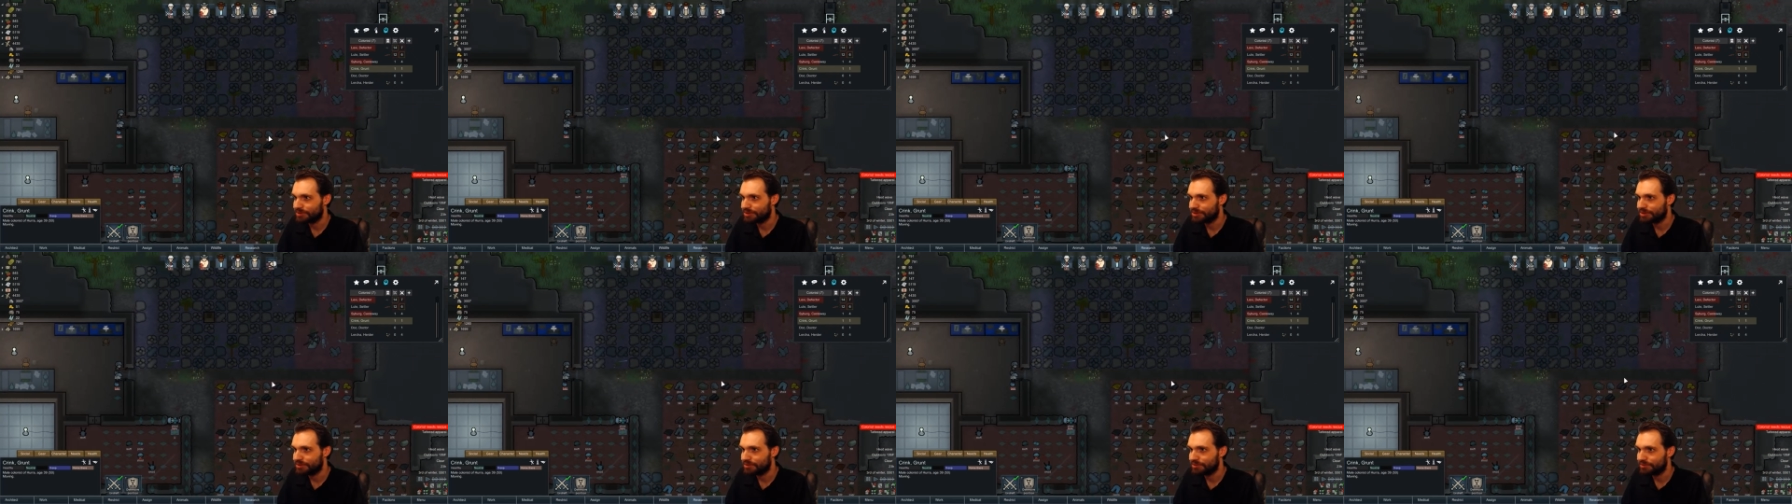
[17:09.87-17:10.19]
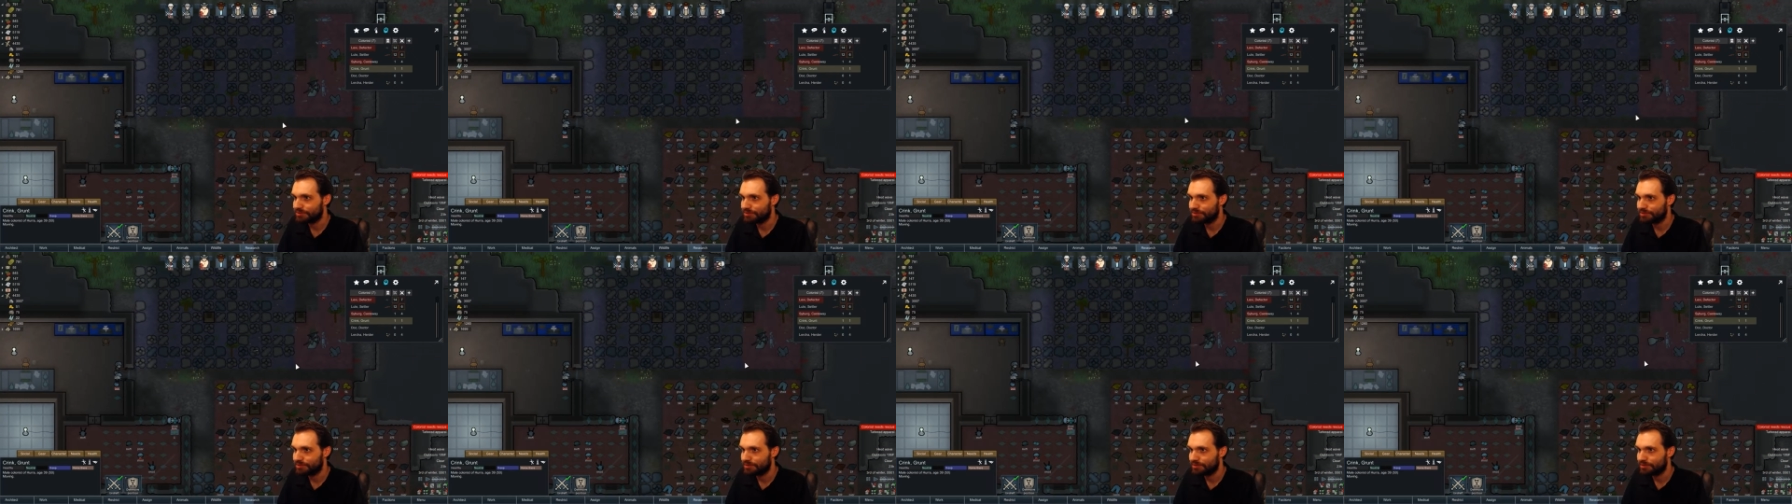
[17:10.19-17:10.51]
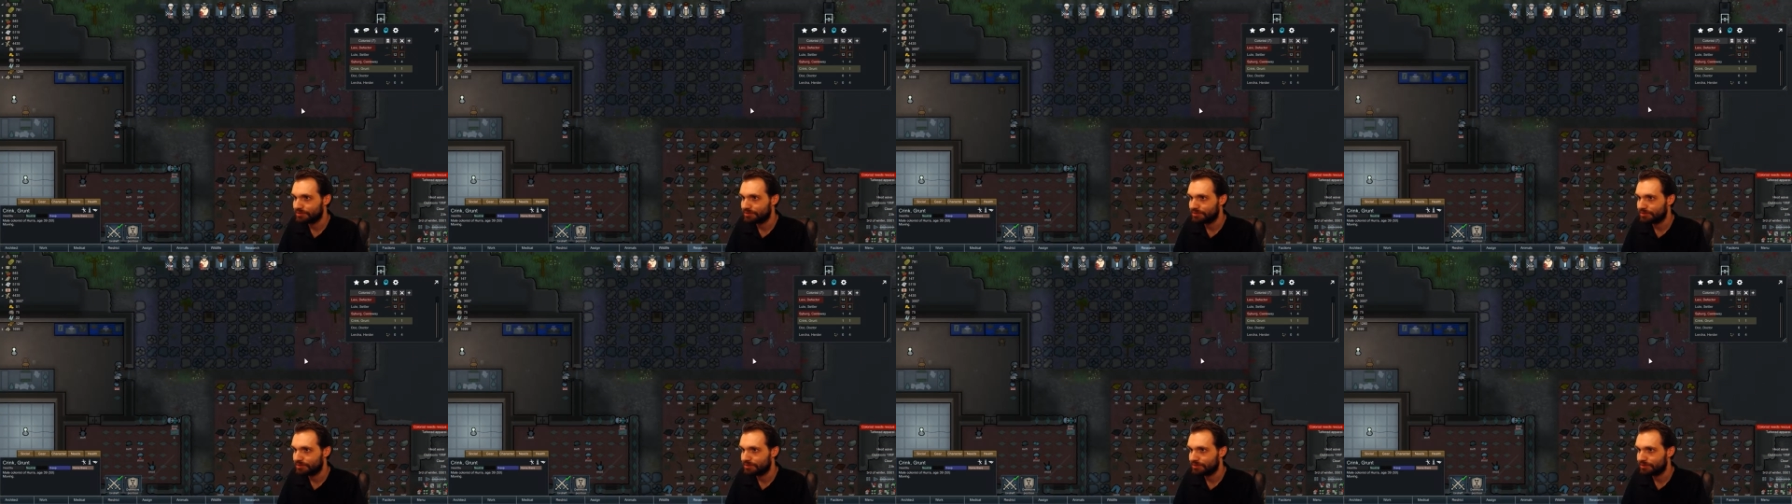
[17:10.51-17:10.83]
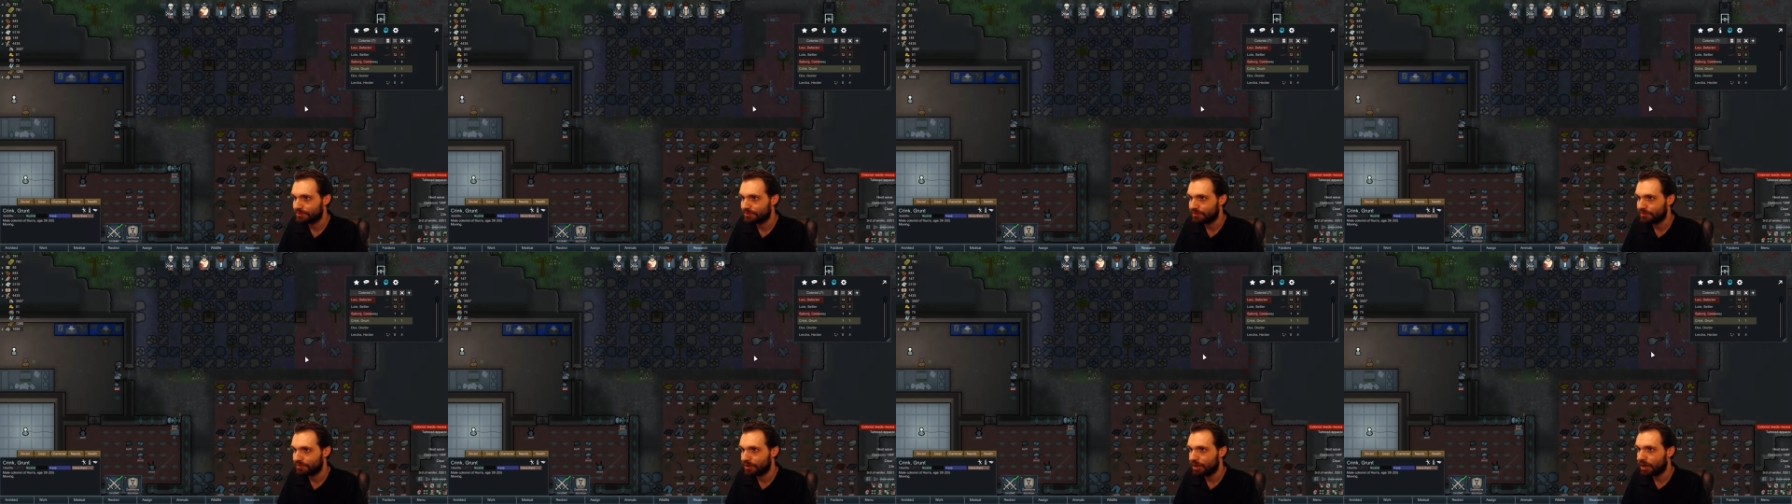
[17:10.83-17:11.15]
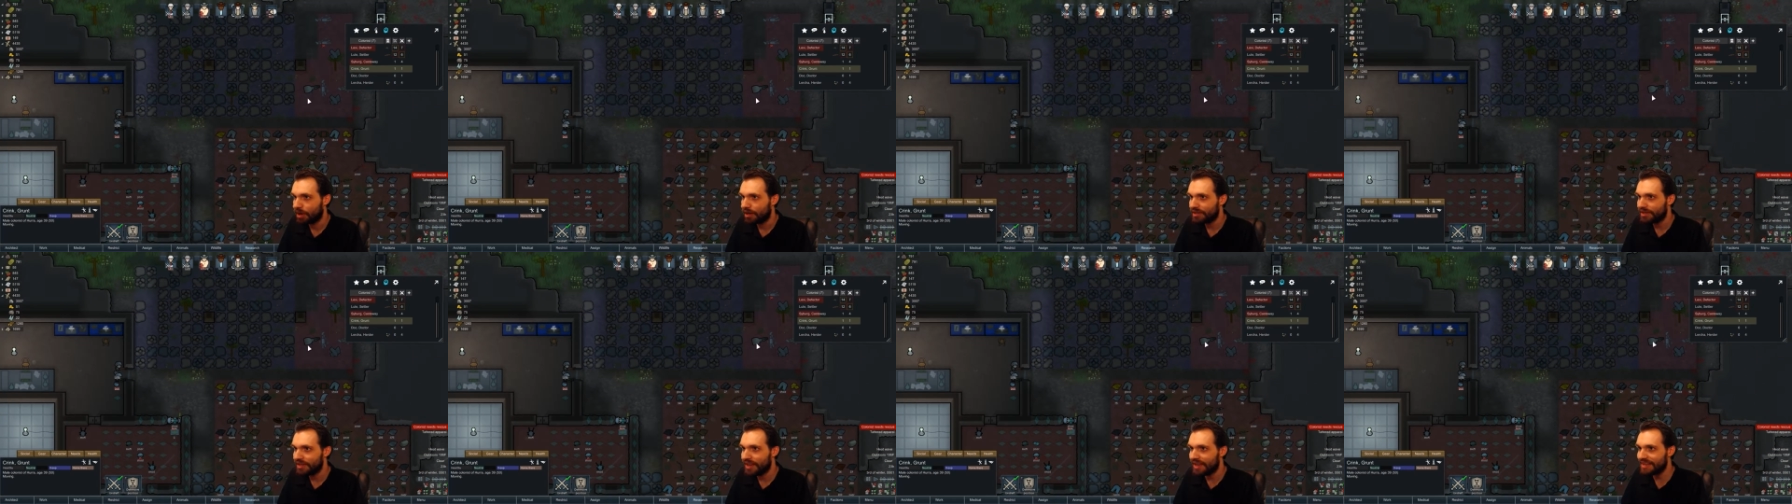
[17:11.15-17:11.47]
too.
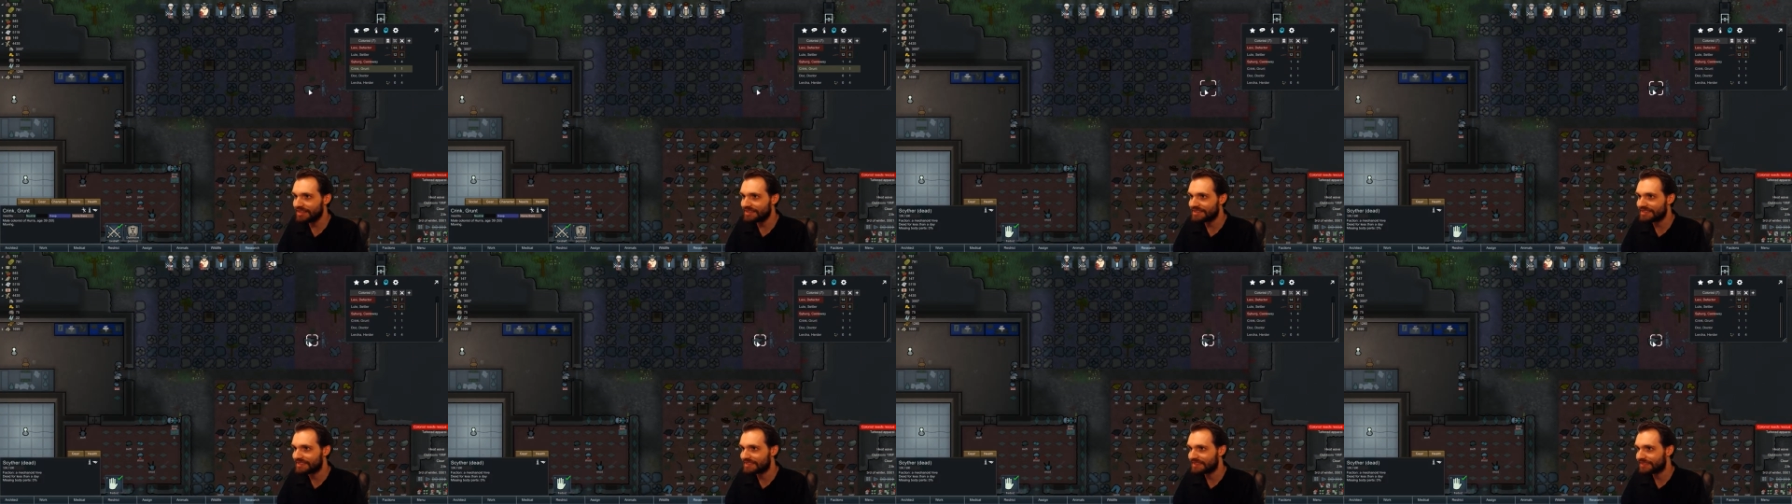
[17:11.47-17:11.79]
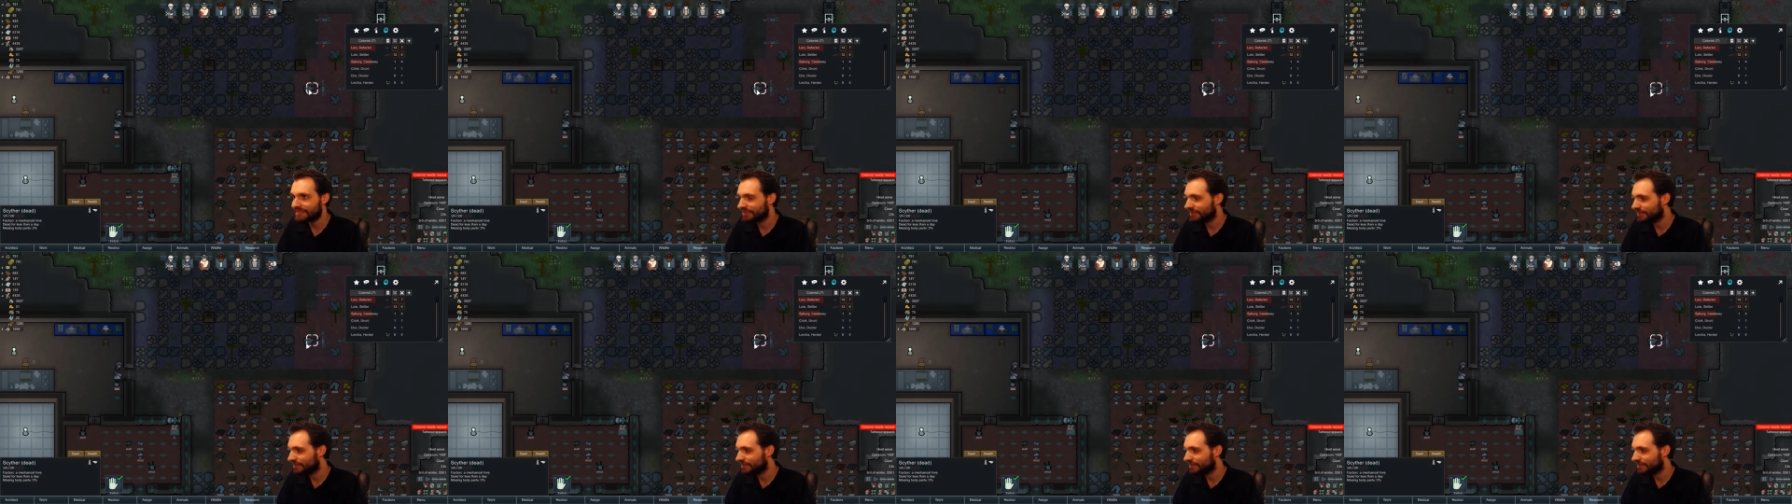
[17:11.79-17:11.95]
Yes!